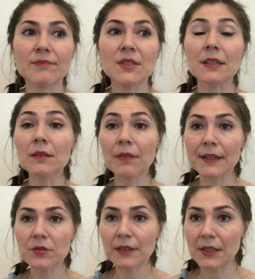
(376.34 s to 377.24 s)

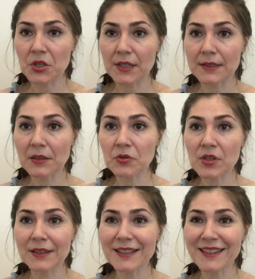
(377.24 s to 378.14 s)
self-isolation and
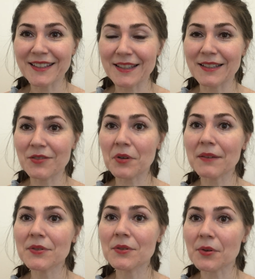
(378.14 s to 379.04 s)
social distances
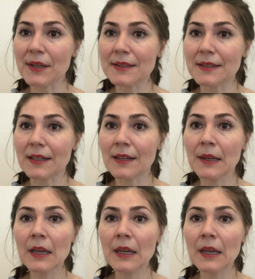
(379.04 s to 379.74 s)
drives you crazy,